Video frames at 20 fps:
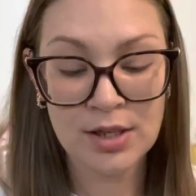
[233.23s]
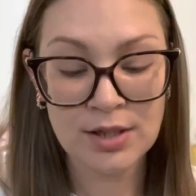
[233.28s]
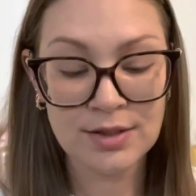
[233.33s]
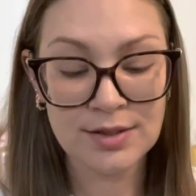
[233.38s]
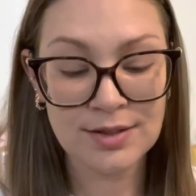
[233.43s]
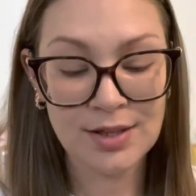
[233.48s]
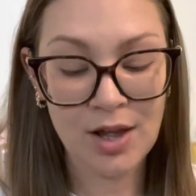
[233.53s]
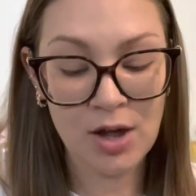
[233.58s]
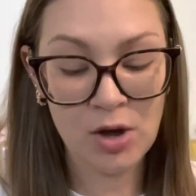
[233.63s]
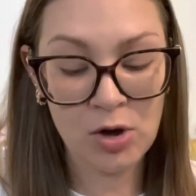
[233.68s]

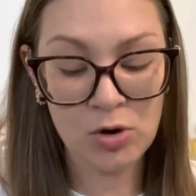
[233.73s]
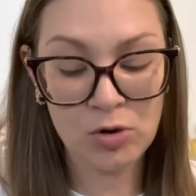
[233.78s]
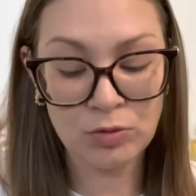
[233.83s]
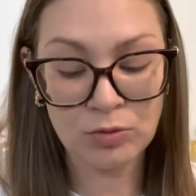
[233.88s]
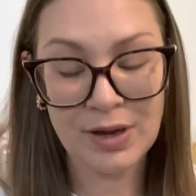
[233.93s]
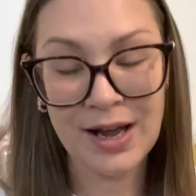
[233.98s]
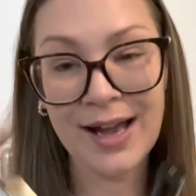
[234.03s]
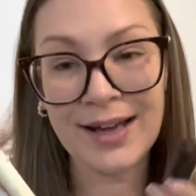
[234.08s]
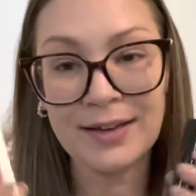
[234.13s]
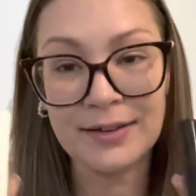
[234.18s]

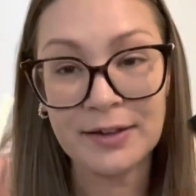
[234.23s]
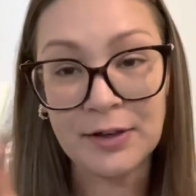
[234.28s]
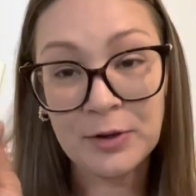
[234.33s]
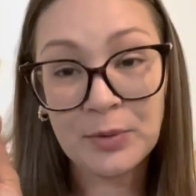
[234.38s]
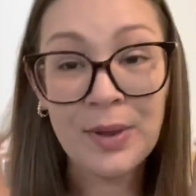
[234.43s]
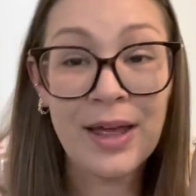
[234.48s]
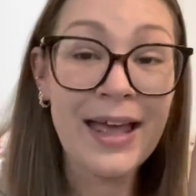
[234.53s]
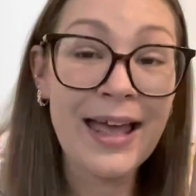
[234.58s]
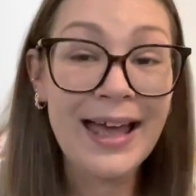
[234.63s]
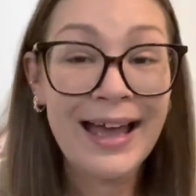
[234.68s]
So I don't know,
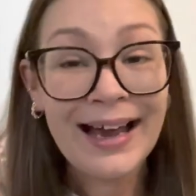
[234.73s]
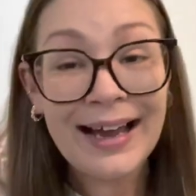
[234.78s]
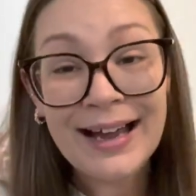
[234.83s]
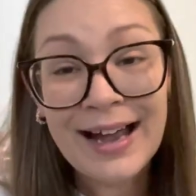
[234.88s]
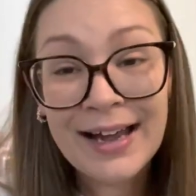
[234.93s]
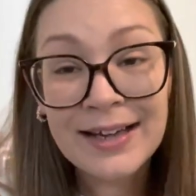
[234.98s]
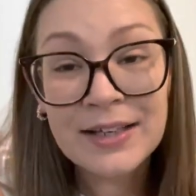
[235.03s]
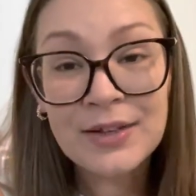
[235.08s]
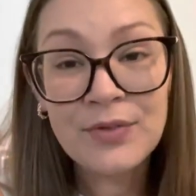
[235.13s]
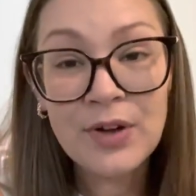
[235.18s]

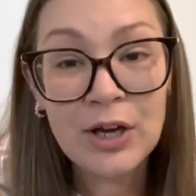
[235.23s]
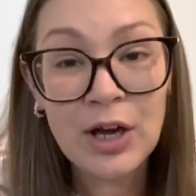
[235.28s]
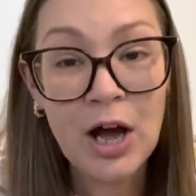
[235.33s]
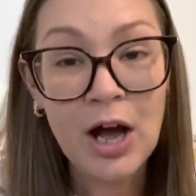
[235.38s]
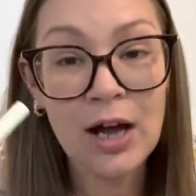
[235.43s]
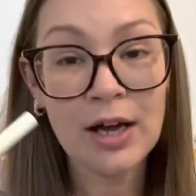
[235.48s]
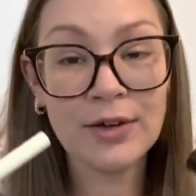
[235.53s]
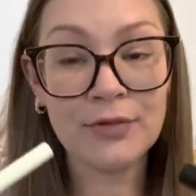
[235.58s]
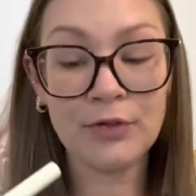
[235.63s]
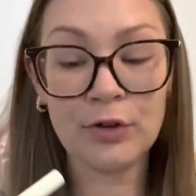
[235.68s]
kind of a
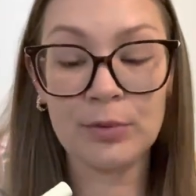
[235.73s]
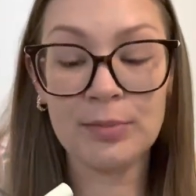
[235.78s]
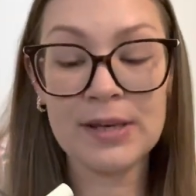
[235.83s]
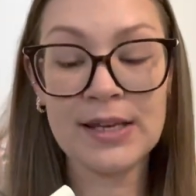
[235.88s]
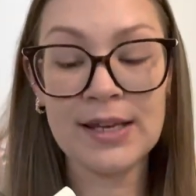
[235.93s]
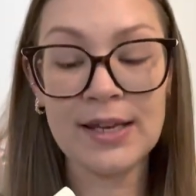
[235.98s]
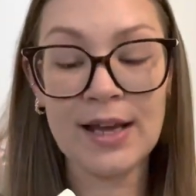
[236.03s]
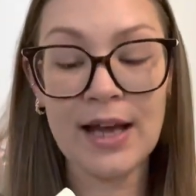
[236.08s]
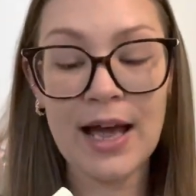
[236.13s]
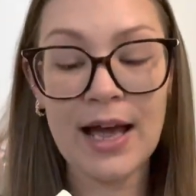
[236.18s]
con for
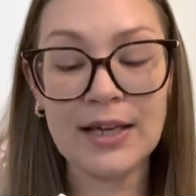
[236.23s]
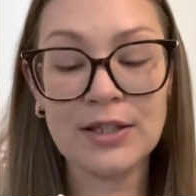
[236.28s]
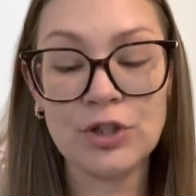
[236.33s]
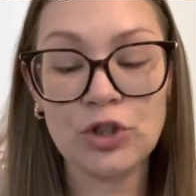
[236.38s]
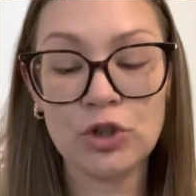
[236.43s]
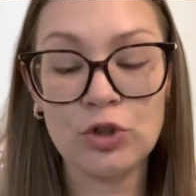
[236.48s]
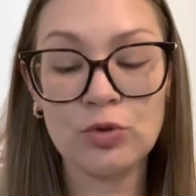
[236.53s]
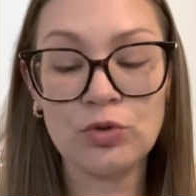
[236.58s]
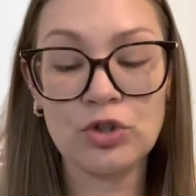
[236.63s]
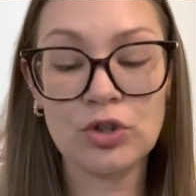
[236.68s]
me. I
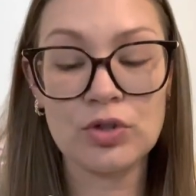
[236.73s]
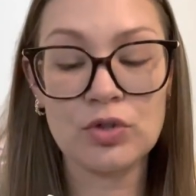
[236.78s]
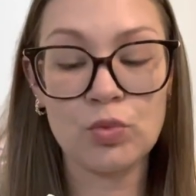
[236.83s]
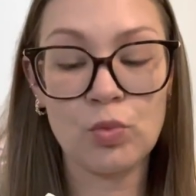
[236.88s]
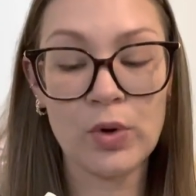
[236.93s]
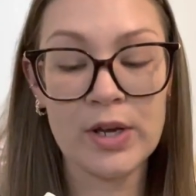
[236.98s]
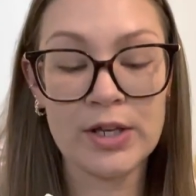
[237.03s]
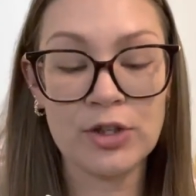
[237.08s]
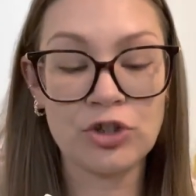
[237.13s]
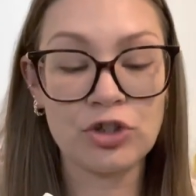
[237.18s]
do just
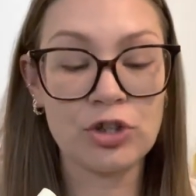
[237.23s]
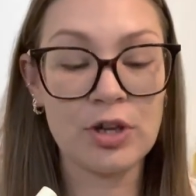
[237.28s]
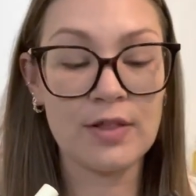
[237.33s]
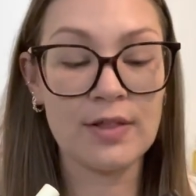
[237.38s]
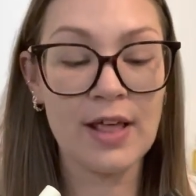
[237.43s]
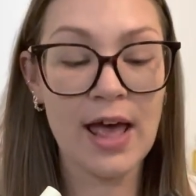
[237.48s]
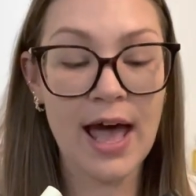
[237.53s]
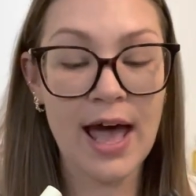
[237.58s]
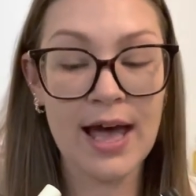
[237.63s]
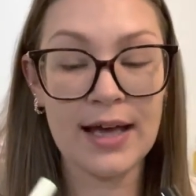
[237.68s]
wish
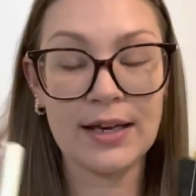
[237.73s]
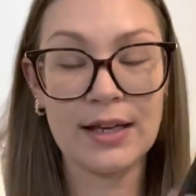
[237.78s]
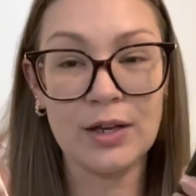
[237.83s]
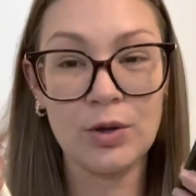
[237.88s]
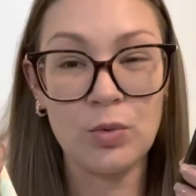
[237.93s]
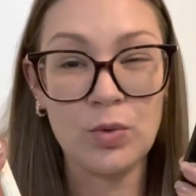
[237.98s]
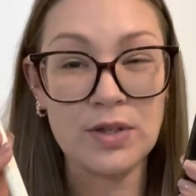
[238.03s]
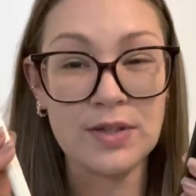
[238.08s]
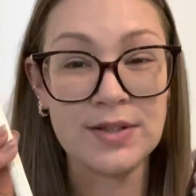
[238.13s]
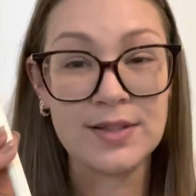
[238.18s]
that
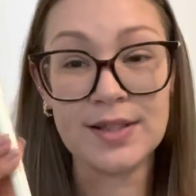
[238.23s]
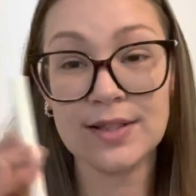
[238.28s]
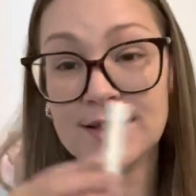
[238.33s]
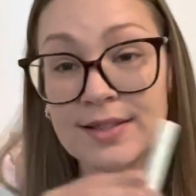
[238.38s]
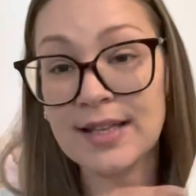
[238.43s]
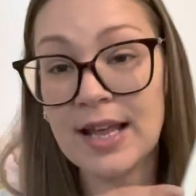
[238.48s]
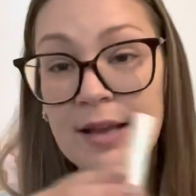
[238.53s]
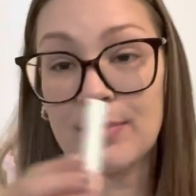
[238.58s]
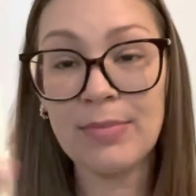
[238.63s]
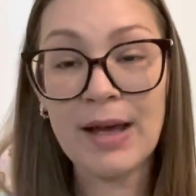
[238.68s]
it was the
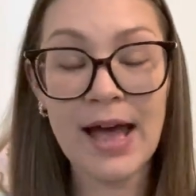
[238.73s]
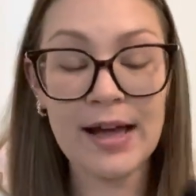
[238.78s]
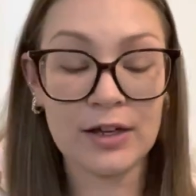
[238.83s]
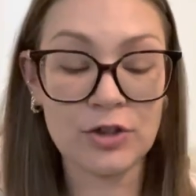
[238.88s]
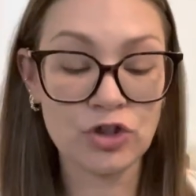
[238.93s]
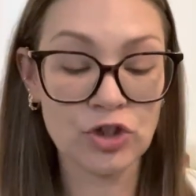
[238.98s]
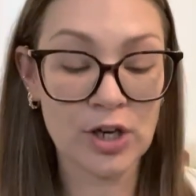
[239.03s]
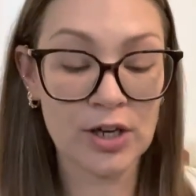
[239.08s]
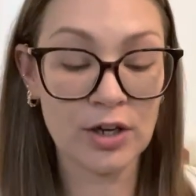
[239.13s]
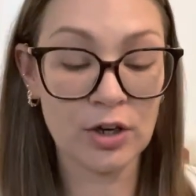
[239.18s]
same
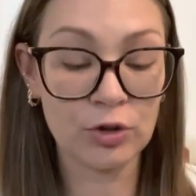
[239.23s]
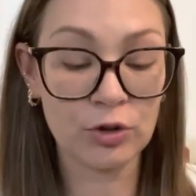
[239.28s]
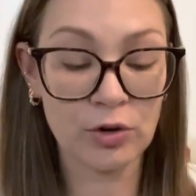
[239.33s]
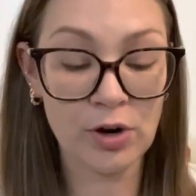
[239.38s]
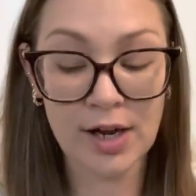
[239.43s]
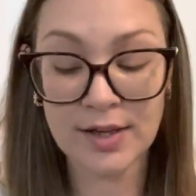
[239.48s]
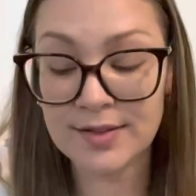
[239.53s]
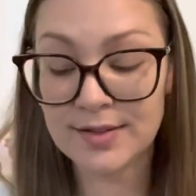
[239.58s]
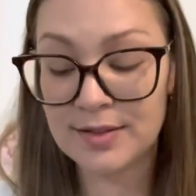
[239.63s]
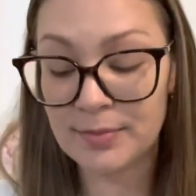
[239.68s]
packaging
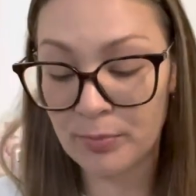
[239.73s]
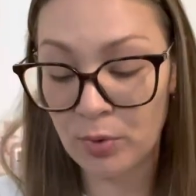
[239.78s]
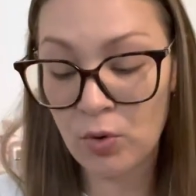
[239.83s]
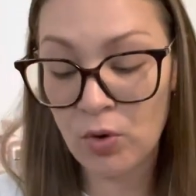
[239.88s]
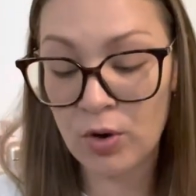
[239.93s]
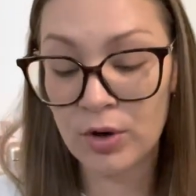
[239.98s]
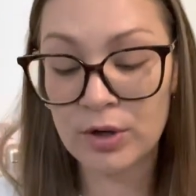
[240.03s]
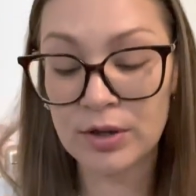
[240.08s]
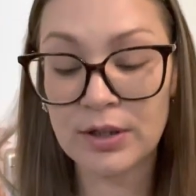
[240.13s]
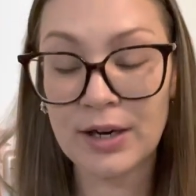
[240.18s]
across the
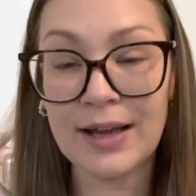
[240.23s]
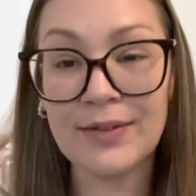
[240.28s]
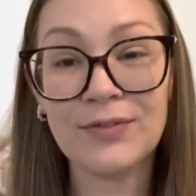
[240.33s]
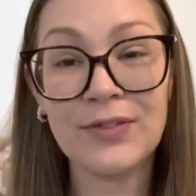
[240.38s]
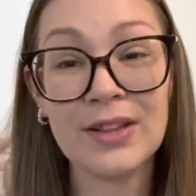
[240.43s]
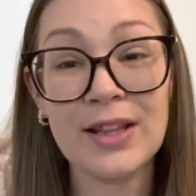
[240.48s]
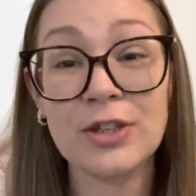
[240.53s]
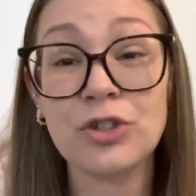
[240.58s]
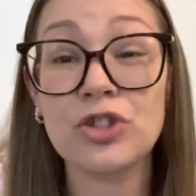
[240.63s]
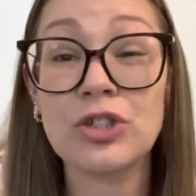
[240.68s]
board. I
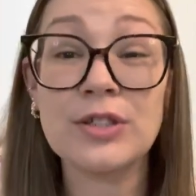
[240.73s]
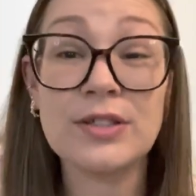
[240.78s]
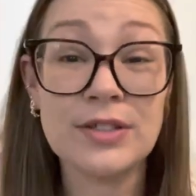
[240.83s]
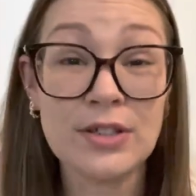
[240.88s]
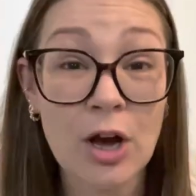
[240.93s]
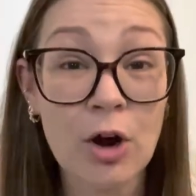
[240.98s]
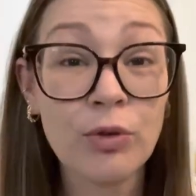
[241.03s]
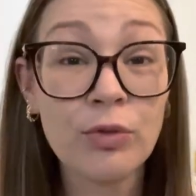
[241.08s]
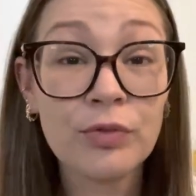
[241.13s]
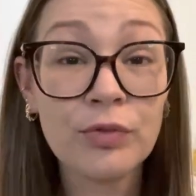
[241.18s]
feel like she's
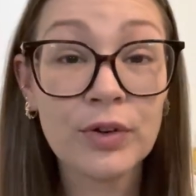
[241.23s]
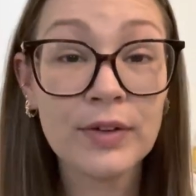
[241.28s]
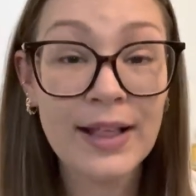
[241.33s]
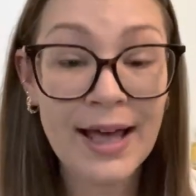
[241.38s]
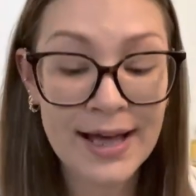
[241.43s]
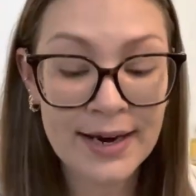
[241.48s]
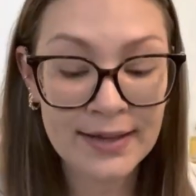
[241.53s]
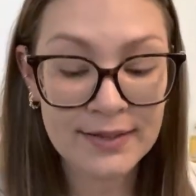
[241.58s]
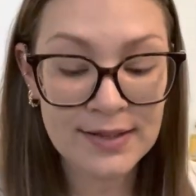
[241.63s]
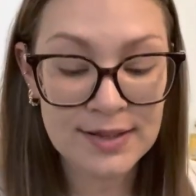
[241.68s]
known for
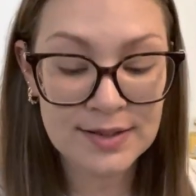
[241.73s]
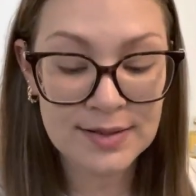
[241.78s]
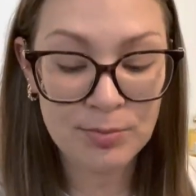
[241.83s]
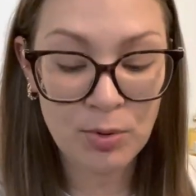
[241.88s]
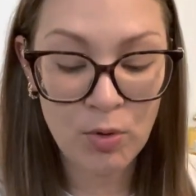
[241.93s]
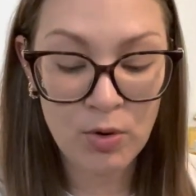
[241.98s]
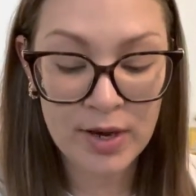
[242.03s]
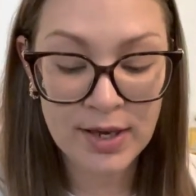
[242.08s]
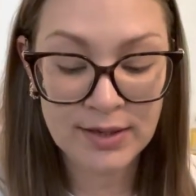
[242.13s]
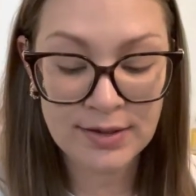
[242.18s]
that at this
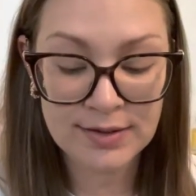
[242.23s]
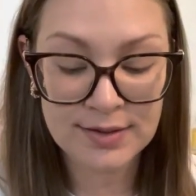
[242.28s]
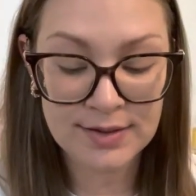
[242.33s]
point.